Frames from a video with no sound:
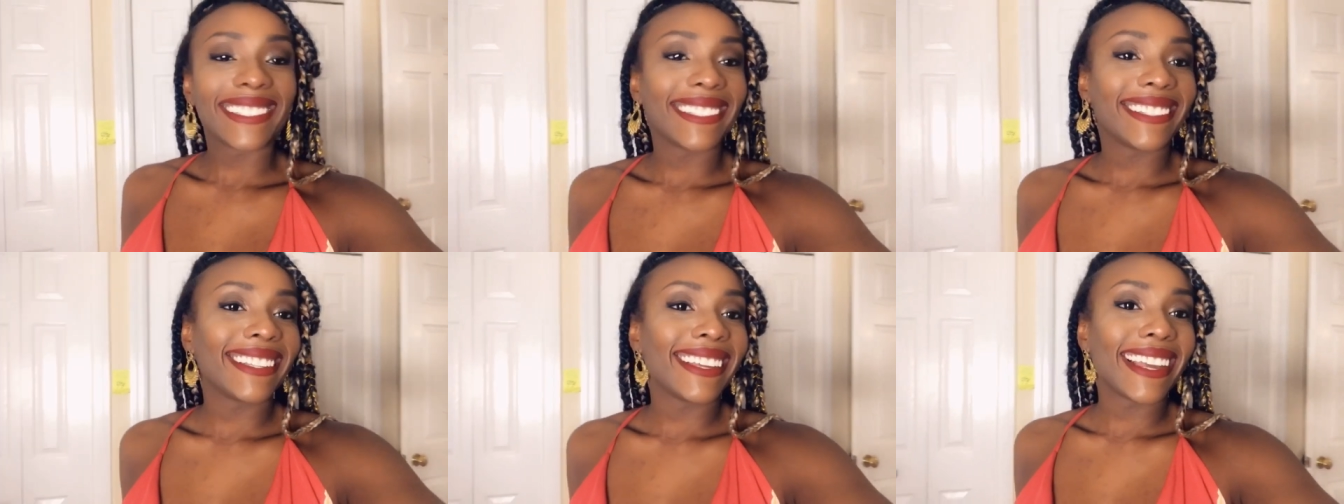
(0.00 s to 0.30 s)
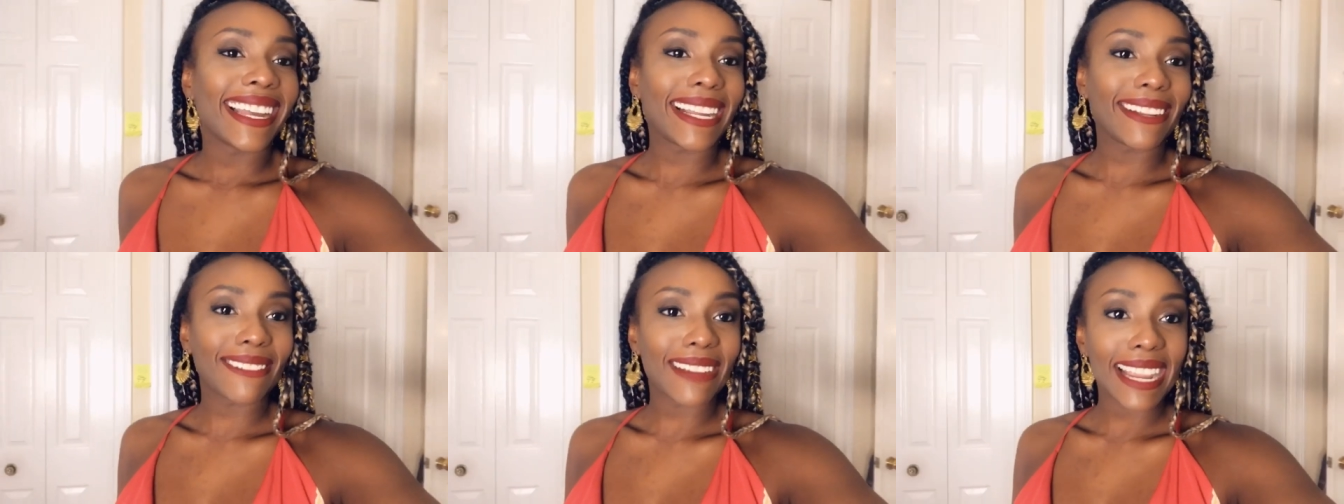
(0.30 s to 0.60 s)
All
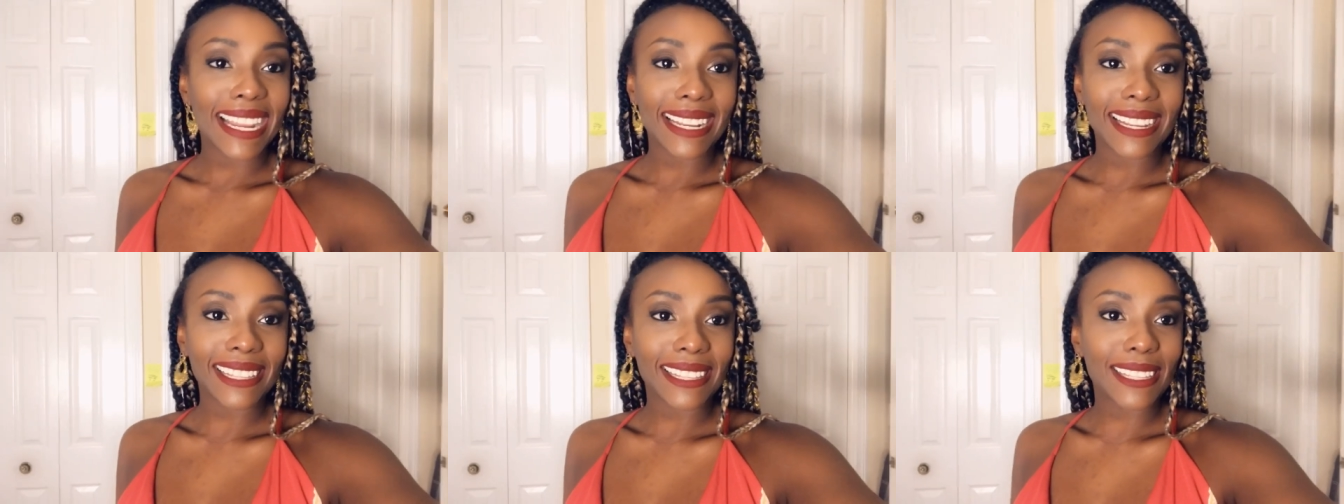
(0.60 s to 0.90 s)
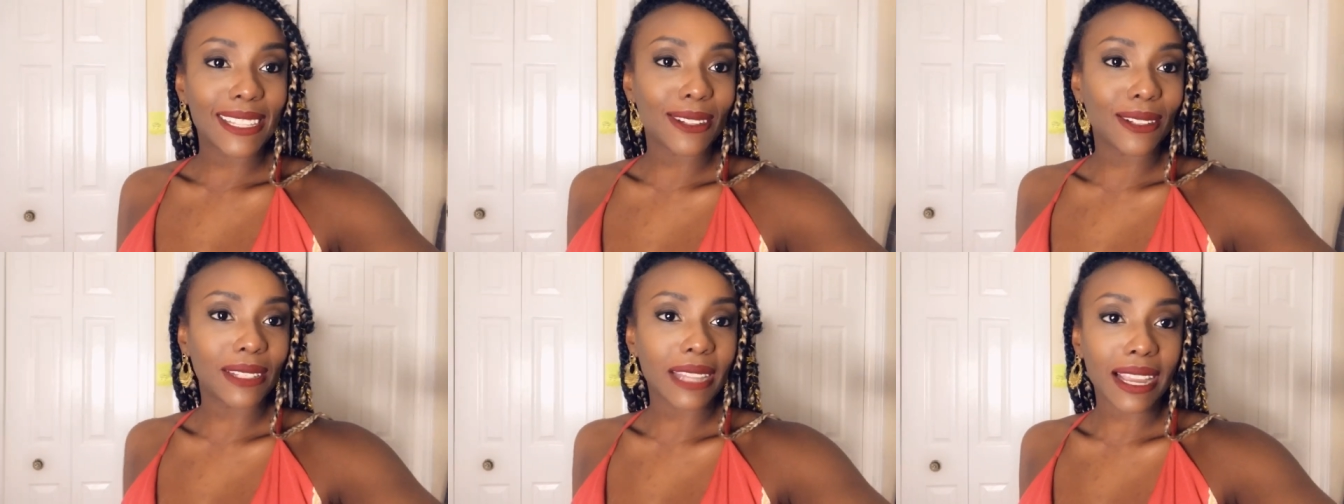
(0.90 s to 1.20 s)
right, until
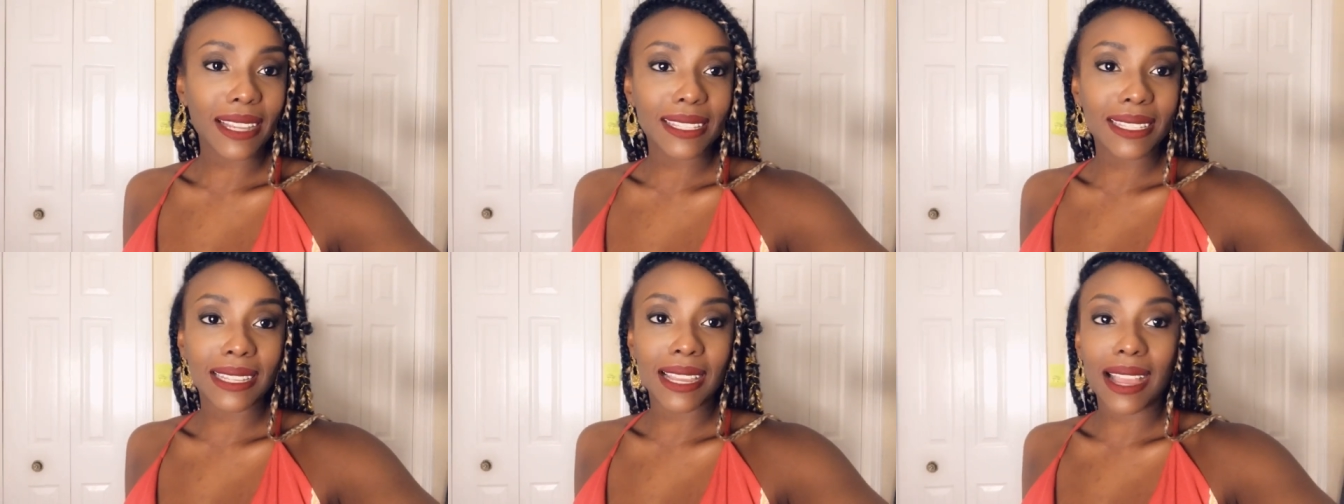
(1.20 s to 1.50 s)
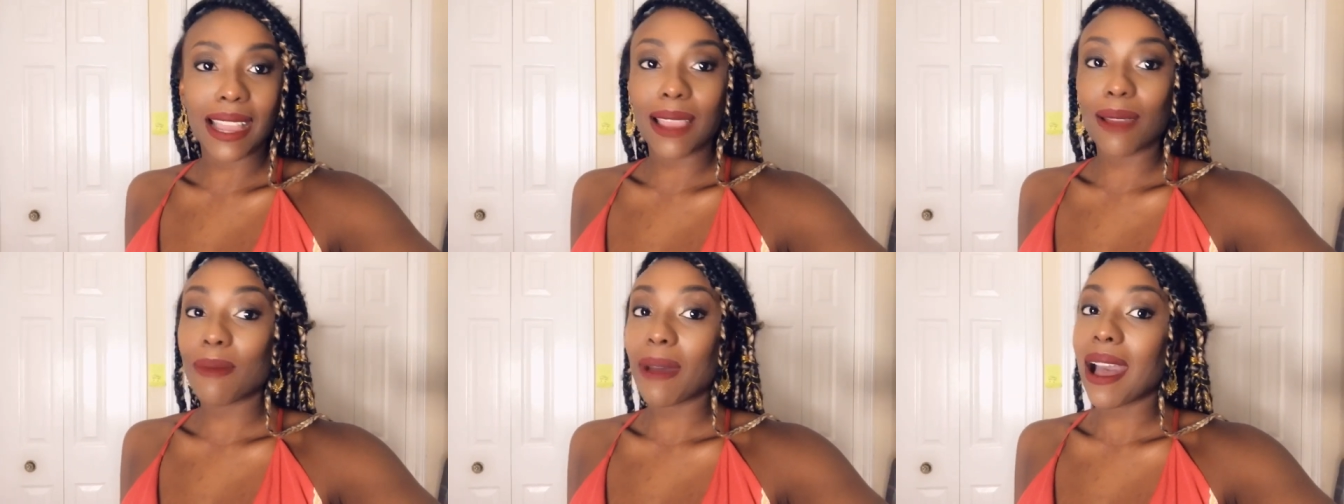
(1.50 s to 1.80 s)
next
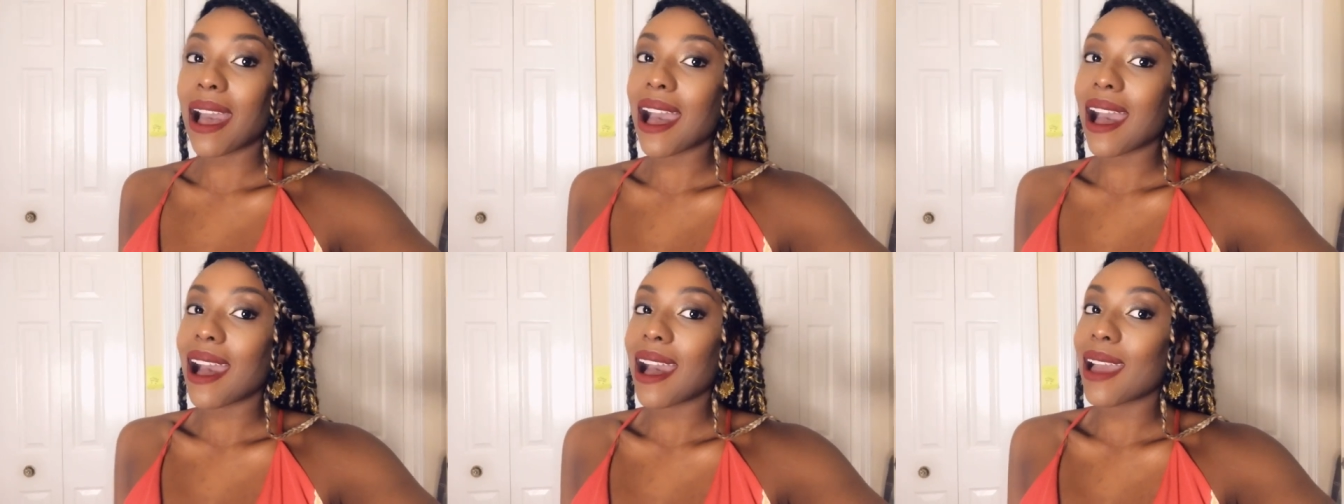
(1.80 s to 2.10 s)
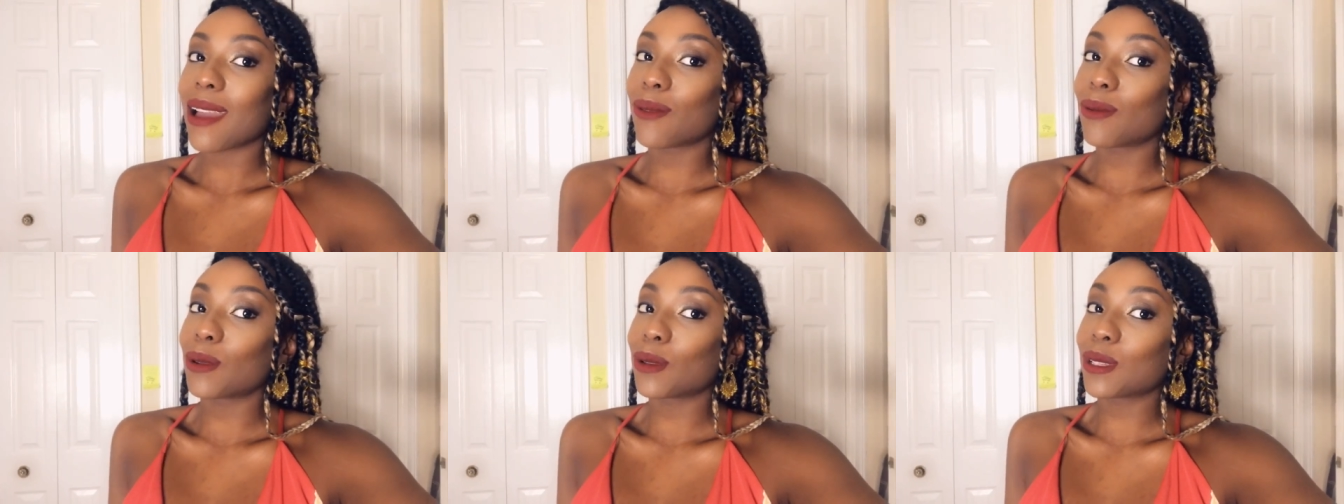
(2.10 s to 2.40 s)
time, I
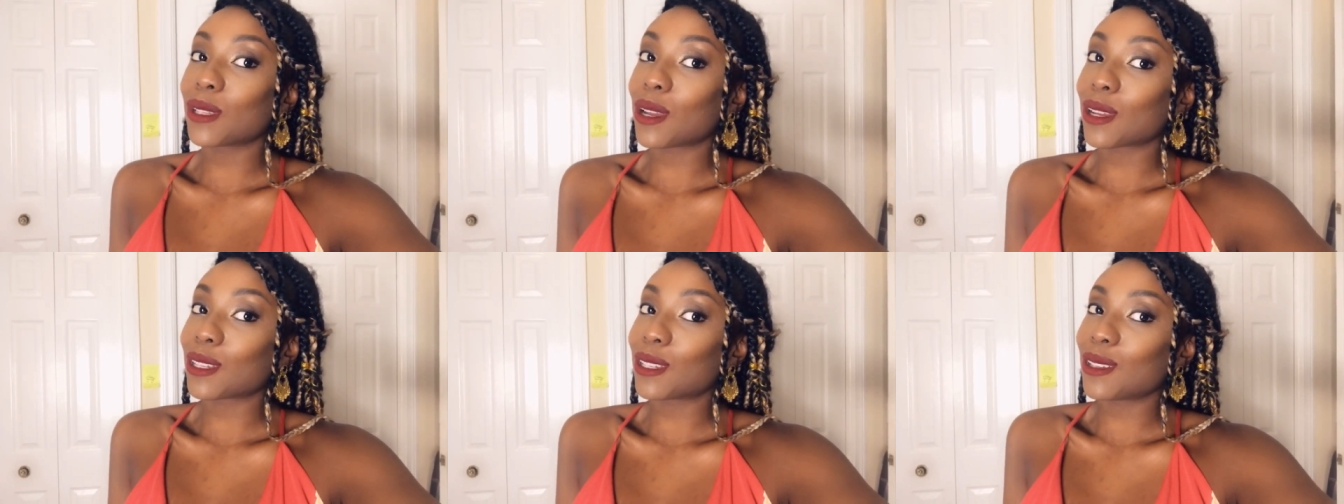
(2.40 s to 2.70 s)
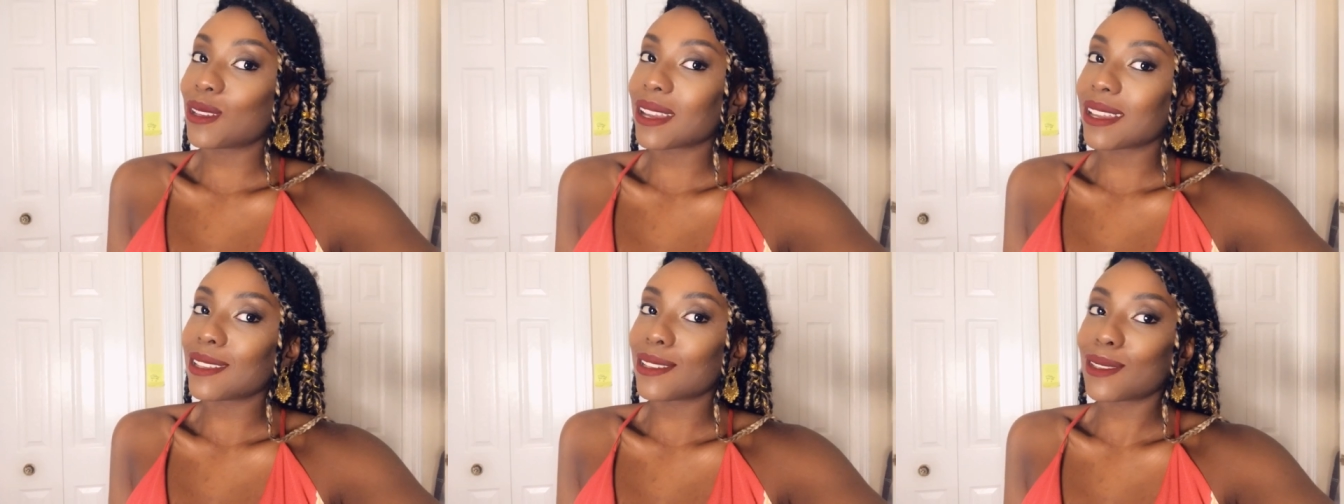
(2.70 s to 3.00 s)
will talk to you
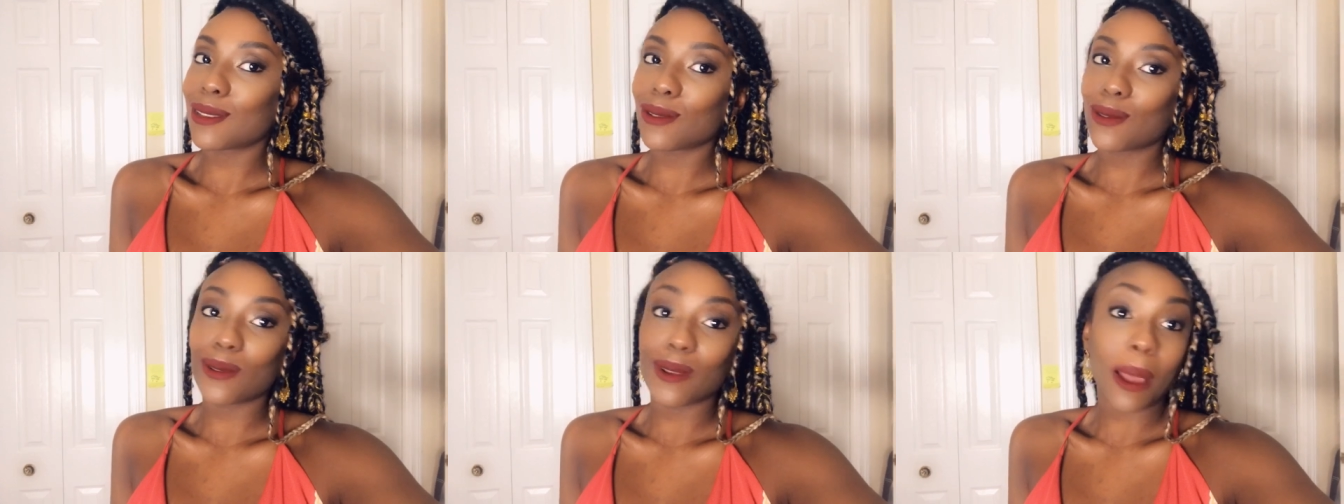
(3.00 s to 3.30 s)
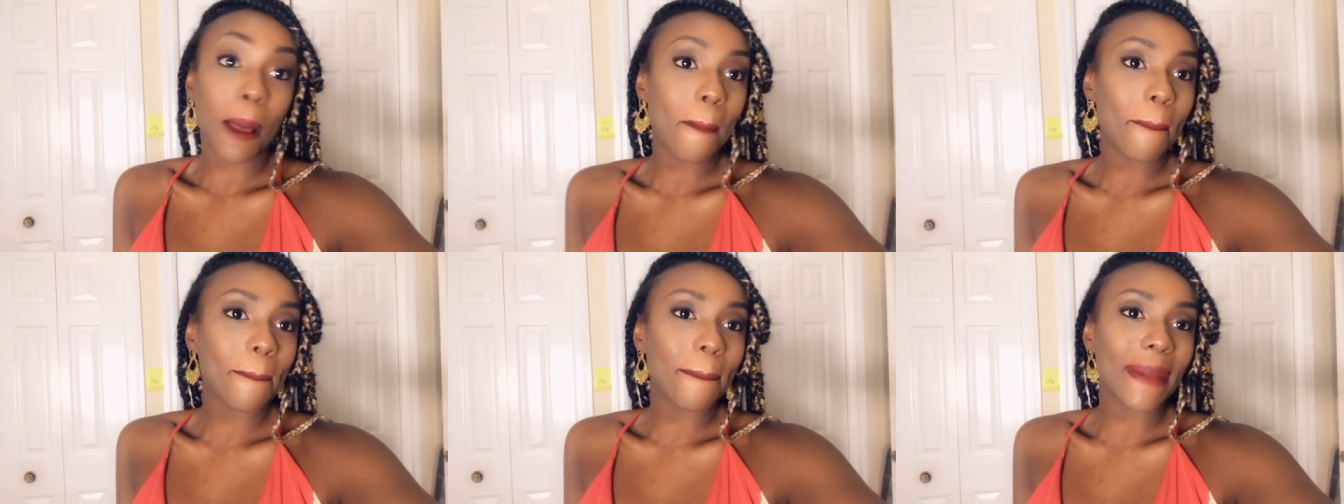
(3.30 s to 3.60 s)
guys soon.
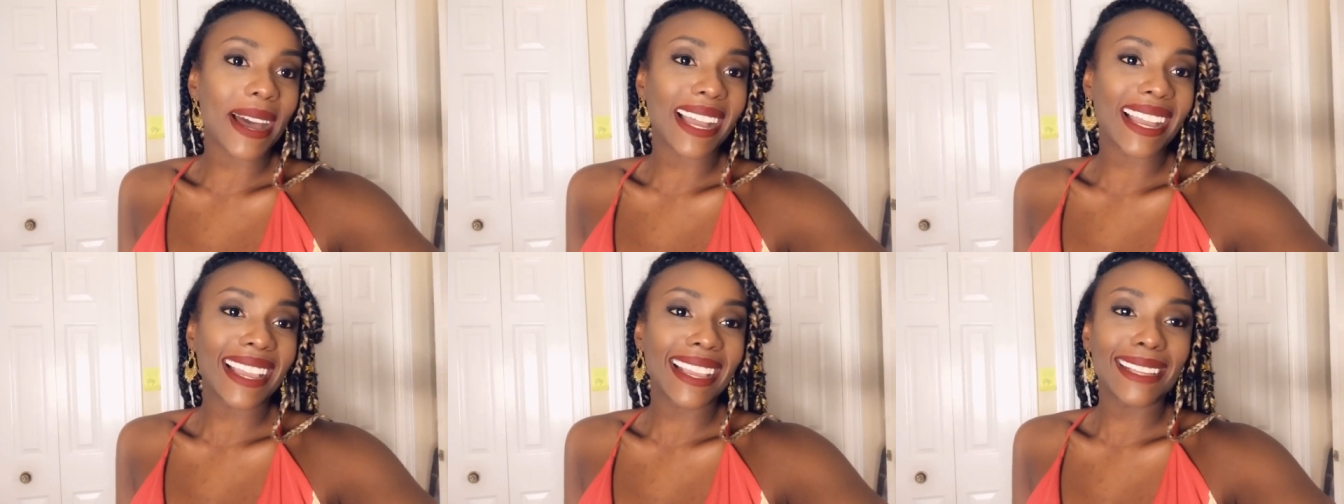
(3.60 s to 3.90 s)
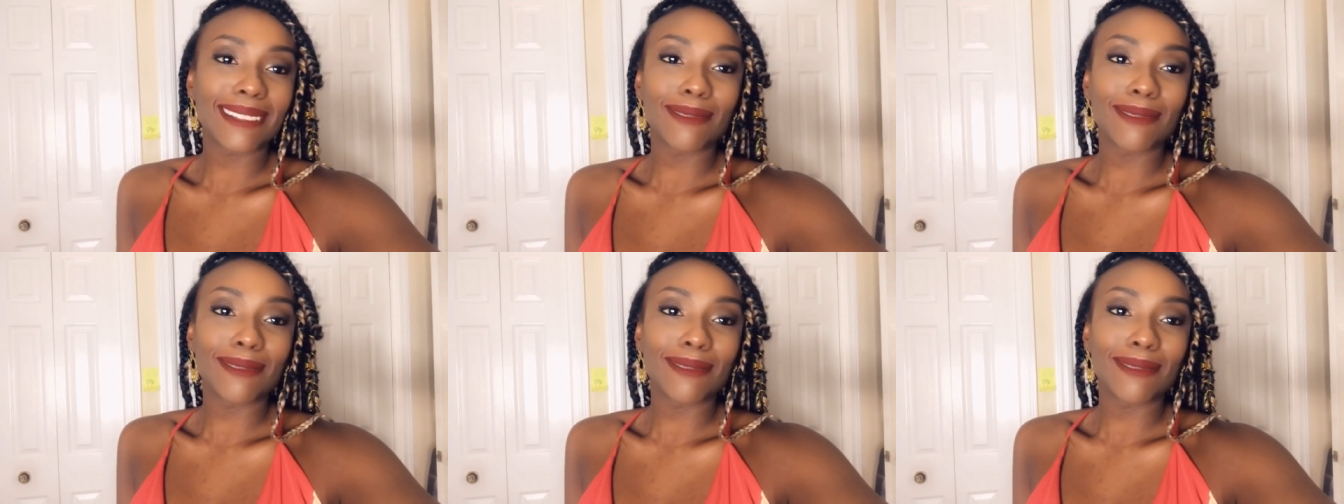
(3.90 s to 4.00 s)
Bye.